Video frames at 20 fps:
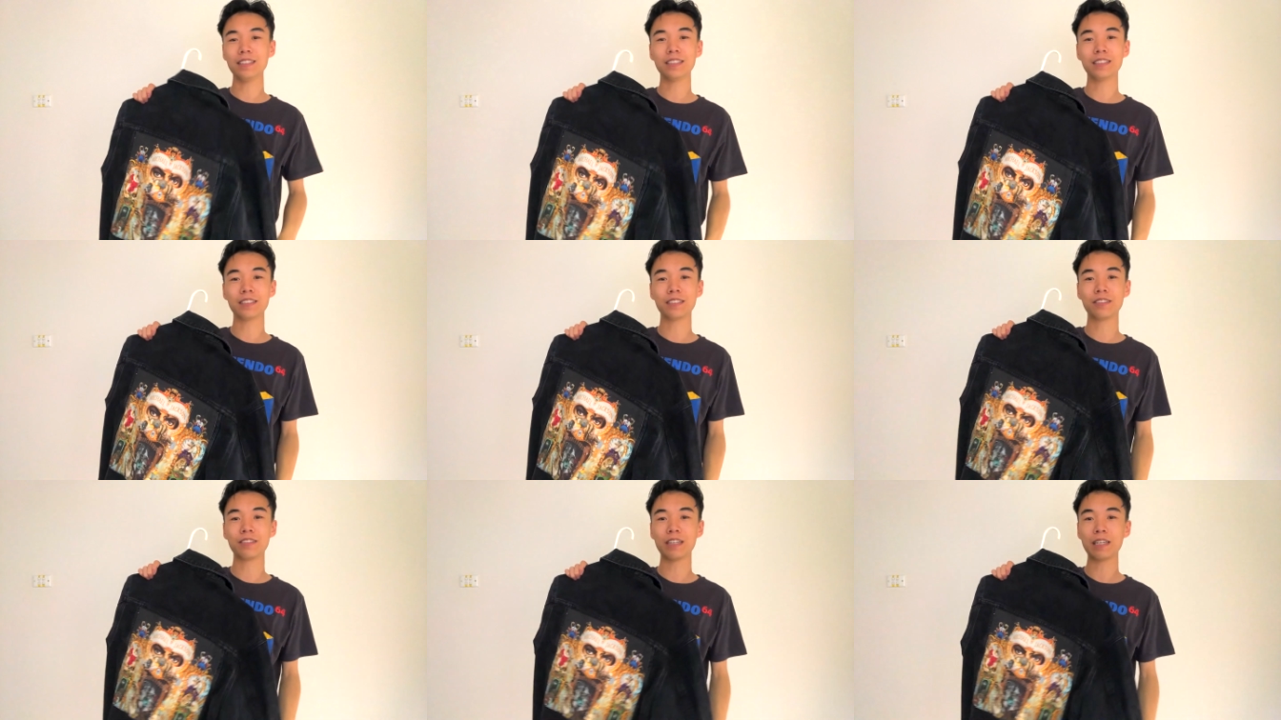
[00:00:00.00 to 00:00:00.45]
this
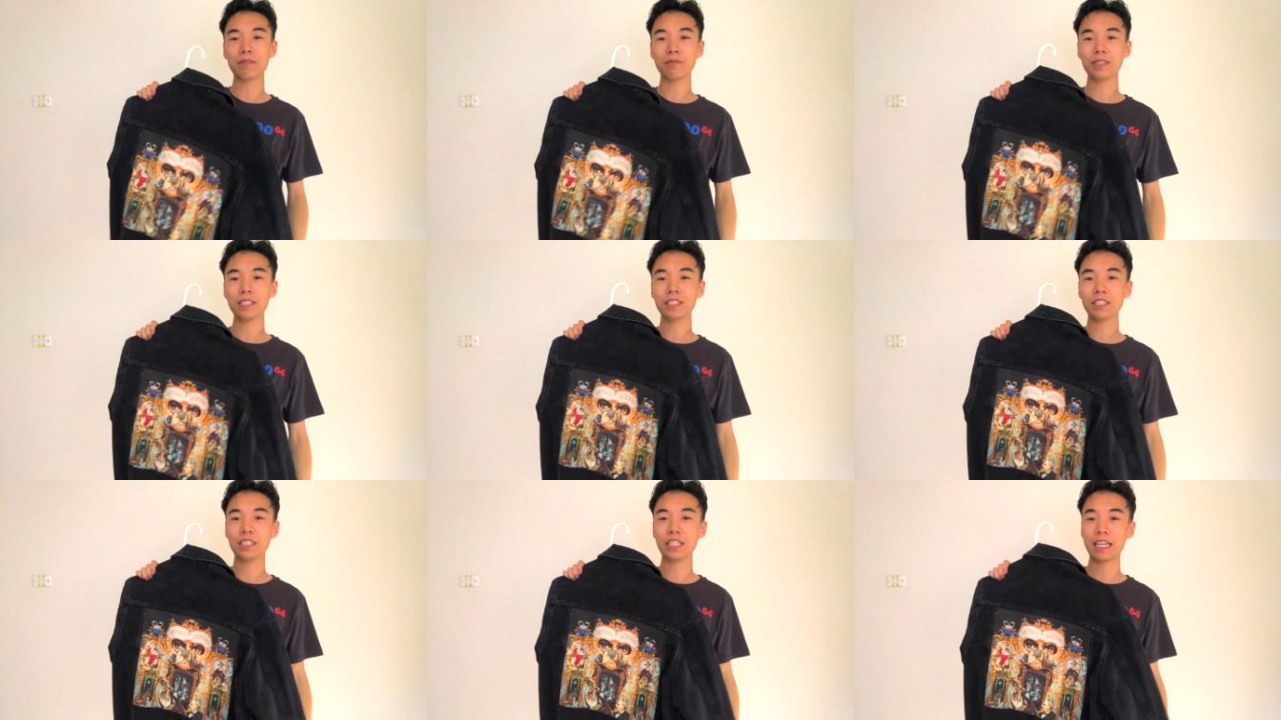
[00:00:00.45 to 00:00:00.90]
is a great
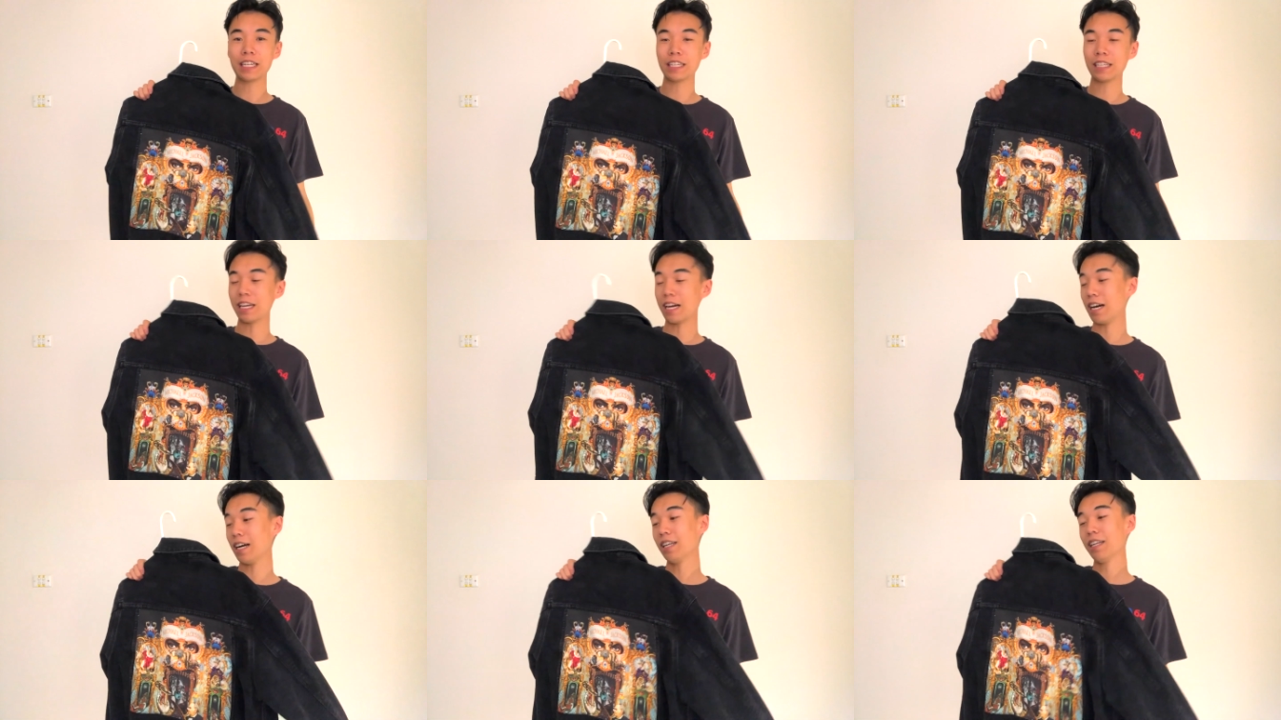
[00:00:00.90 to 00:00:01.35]
winter
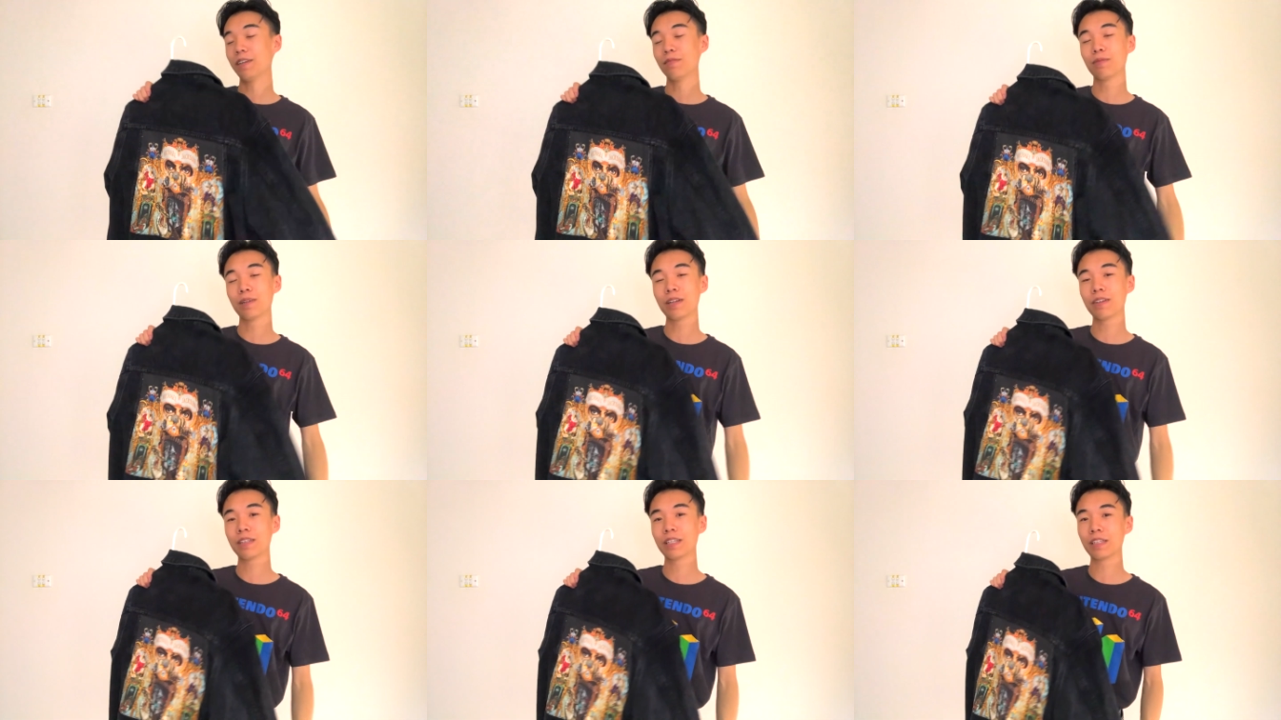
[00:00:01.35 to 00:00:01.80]
jacket. I
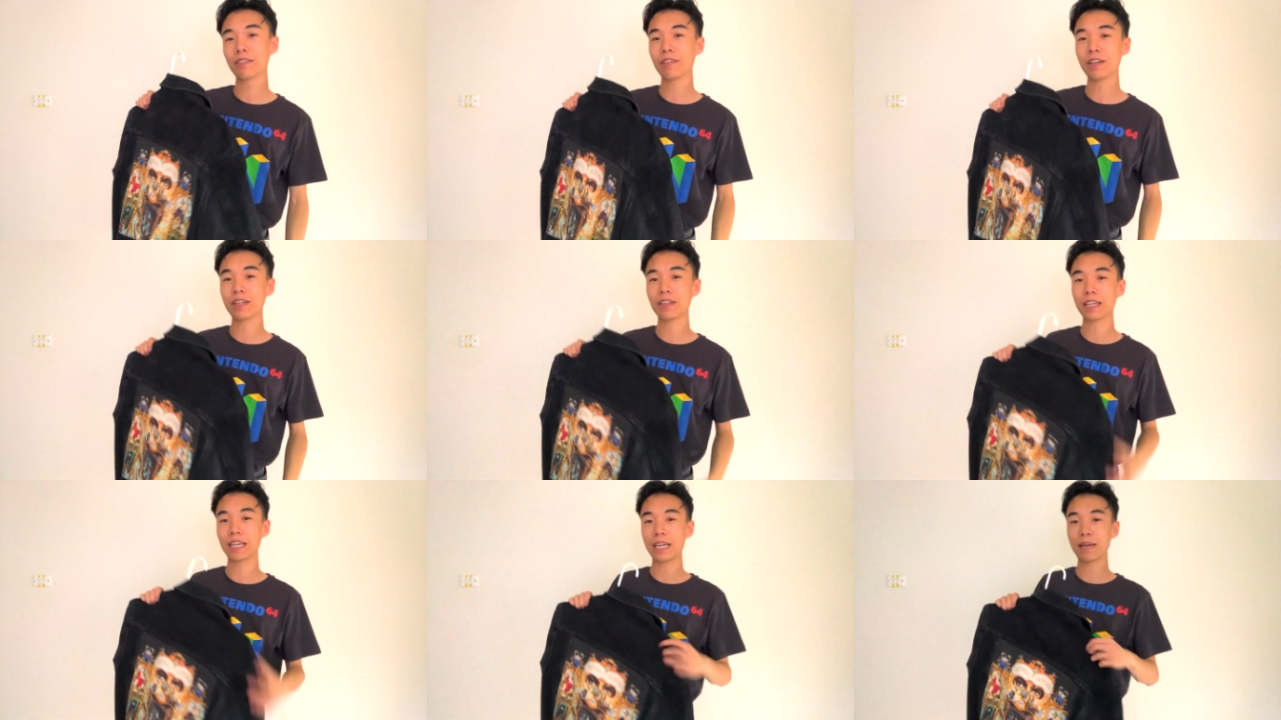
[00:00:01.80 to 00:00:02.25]
love wearing it
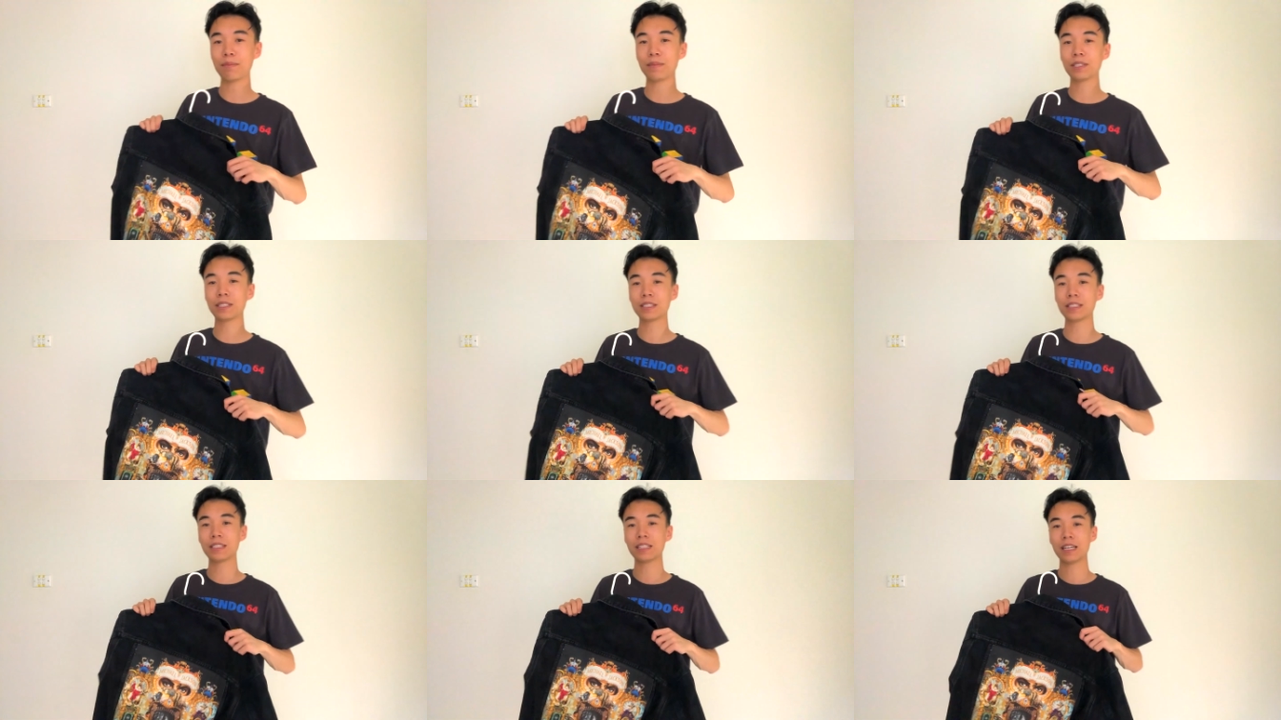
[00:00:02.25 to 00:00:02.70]
around
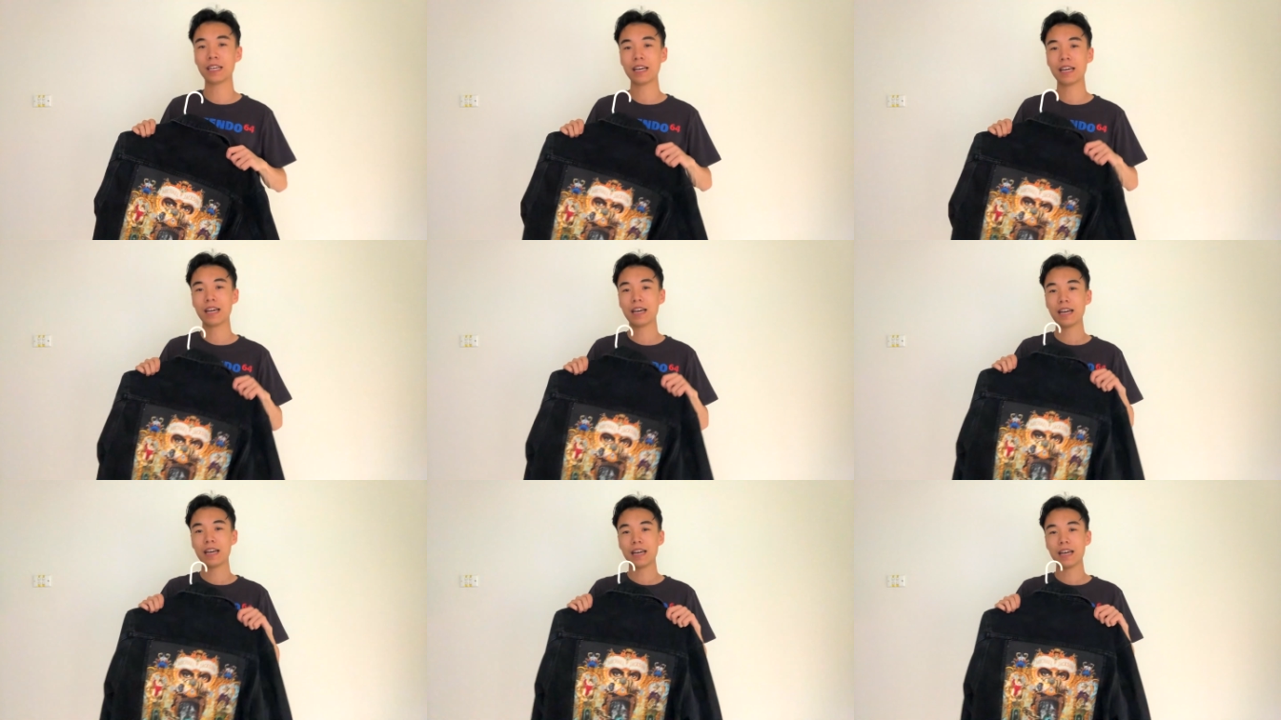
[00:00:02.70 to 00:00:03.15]
campus
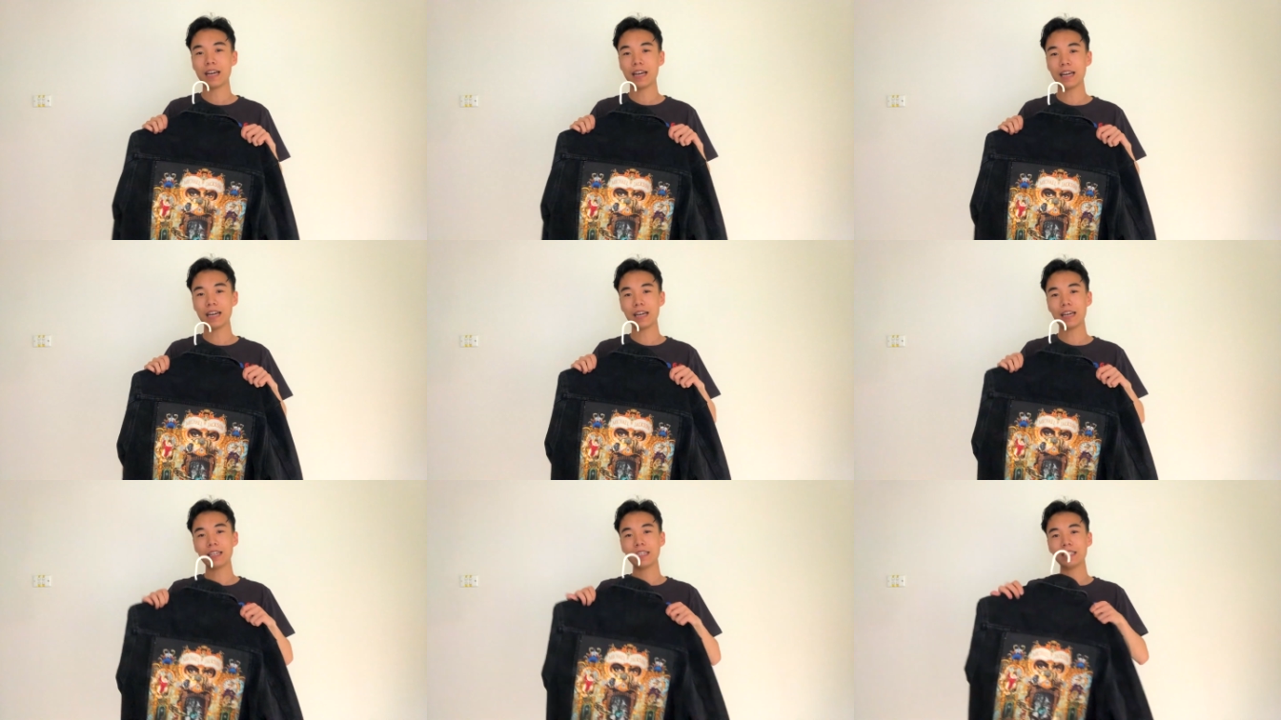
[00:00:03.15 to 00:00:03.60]

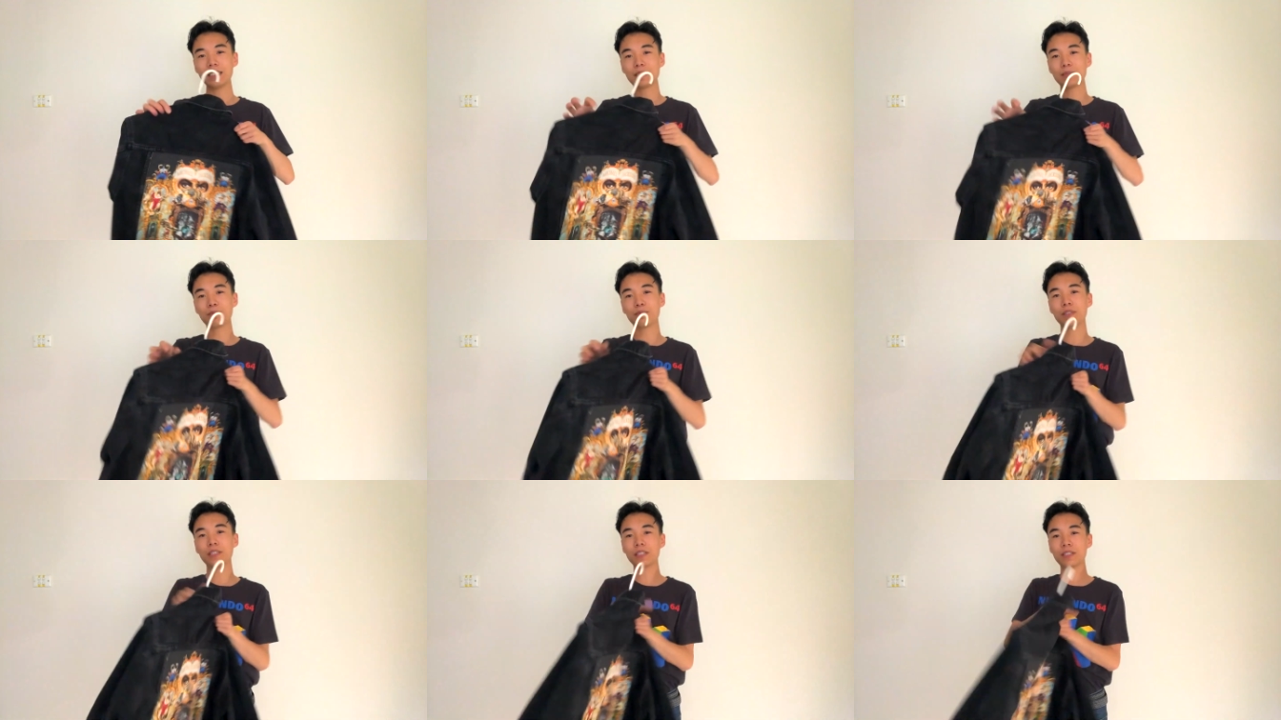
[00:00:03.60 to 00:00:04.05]
and
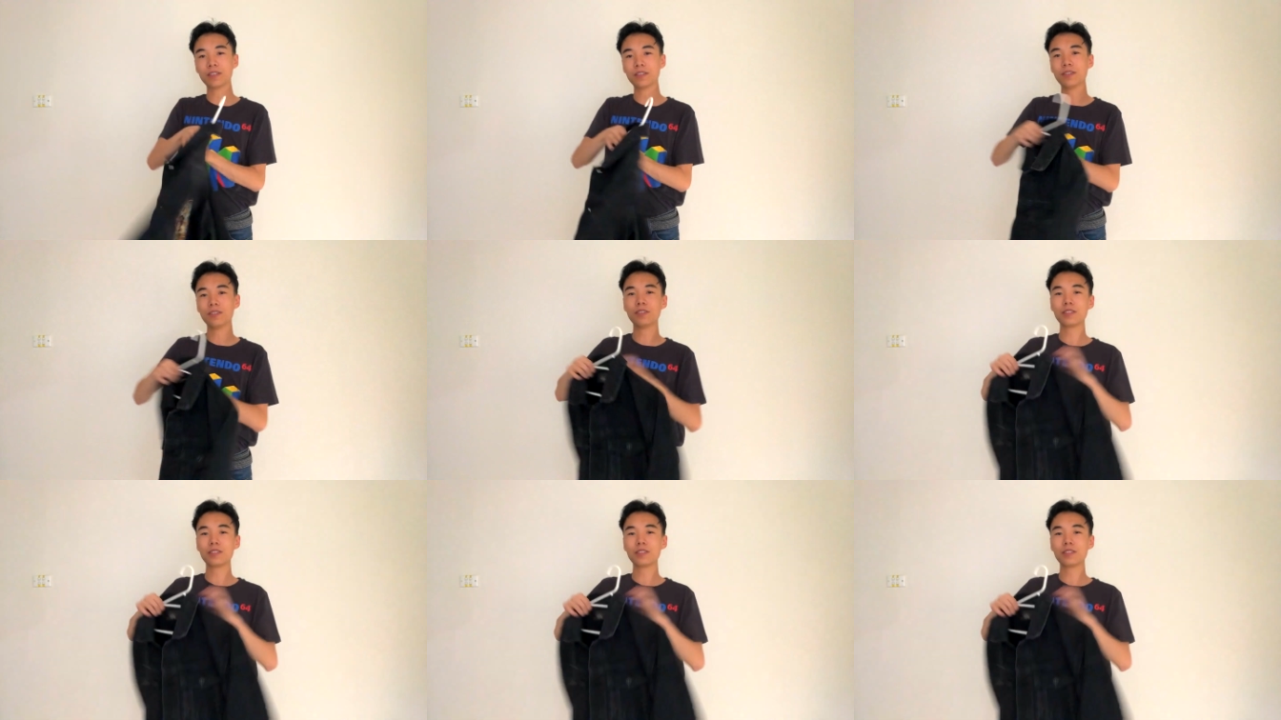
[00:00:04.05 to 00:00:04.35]
it's pretty cool.